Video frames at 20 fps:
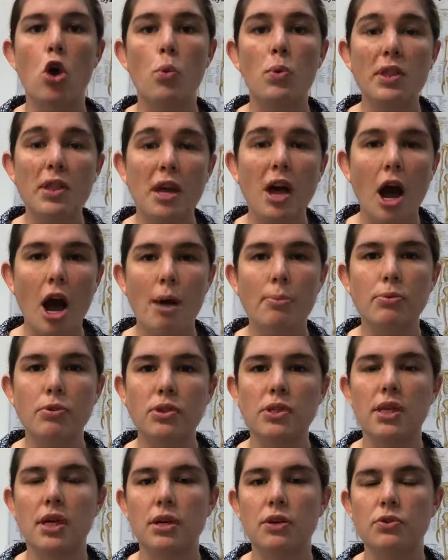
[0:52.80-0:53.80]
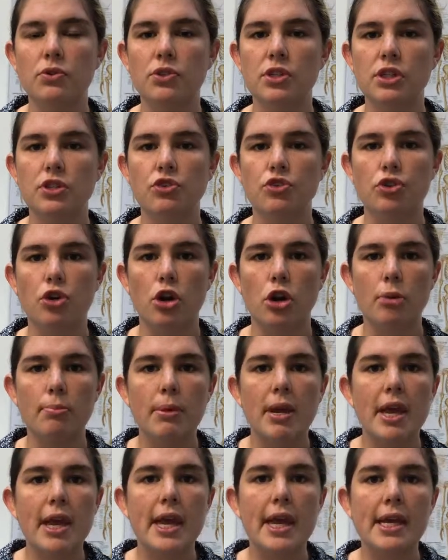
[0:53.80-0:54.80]
With carpal tunnel
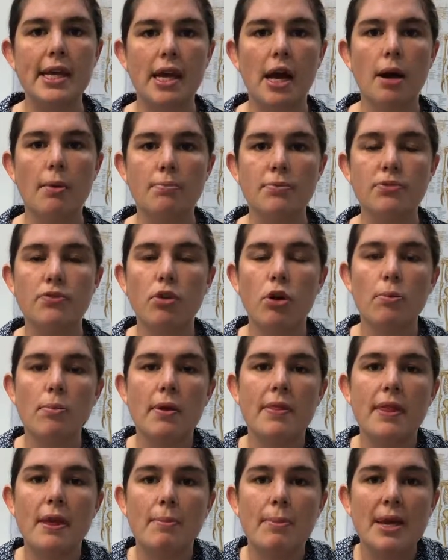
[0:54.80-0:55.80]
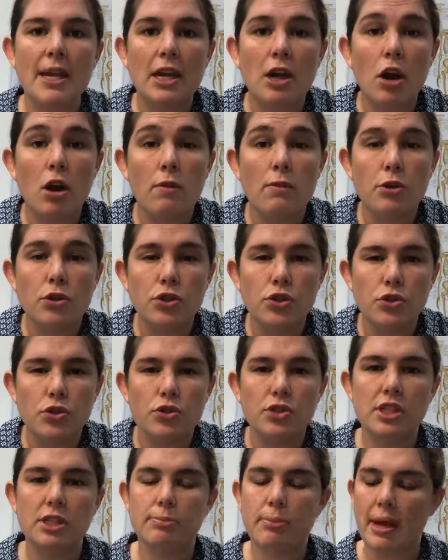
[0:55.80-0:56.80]
syndrome, it comes from there being a
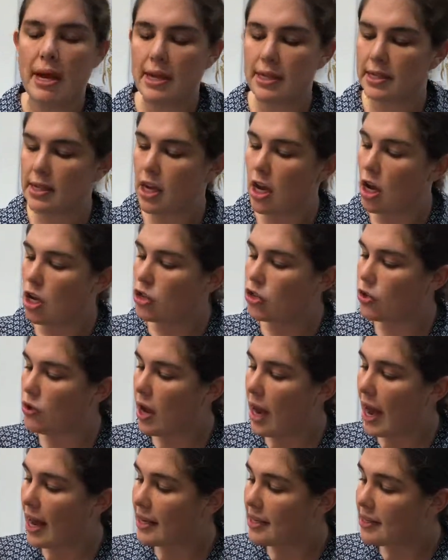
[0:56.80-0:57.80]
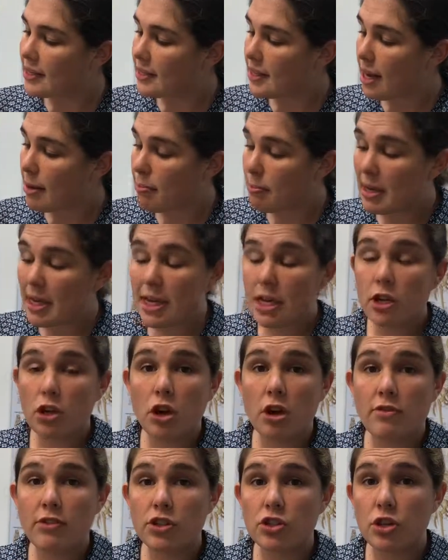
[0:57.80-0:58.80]
reduced space. So as that median
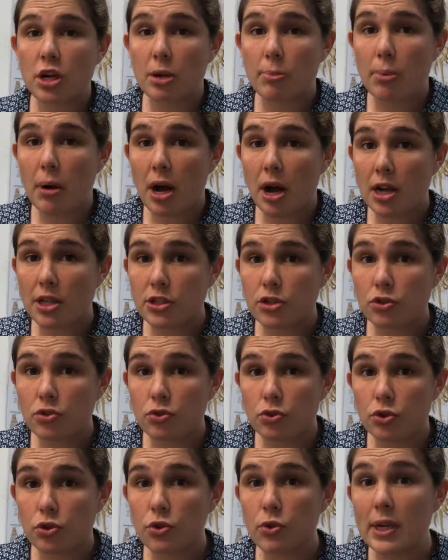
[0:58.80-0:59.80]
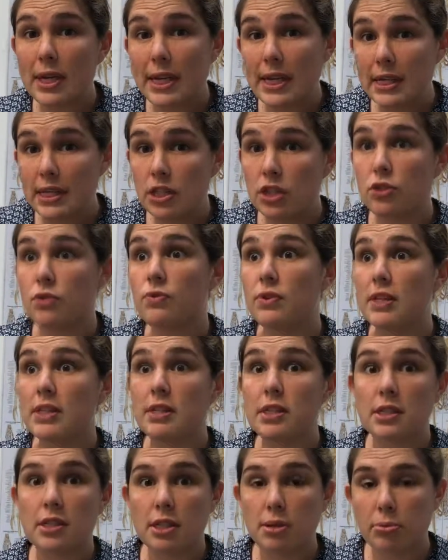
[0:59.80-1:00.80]
nerve is trying to pass through into the
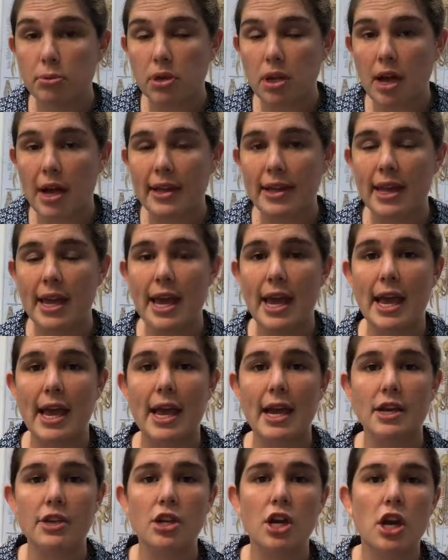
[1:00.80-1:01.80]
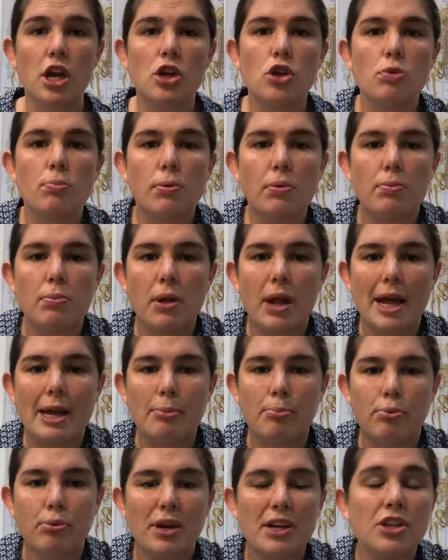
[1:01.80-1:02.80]
wrist to supply the hand, you're
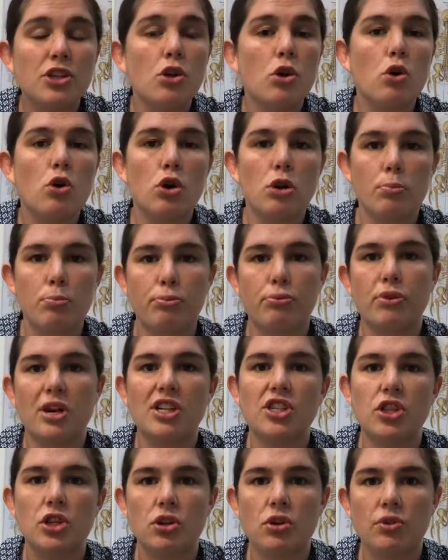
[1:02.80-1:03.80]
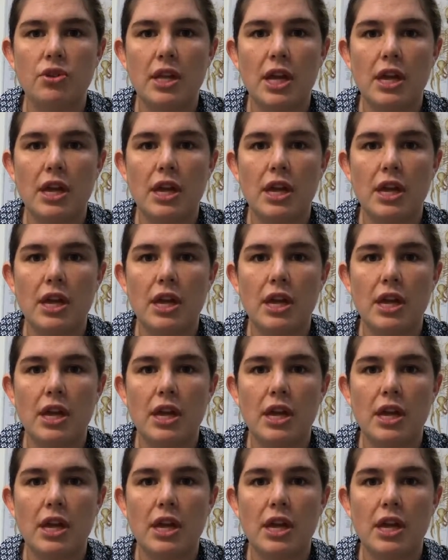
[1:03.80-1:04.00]
applying pressure or compression on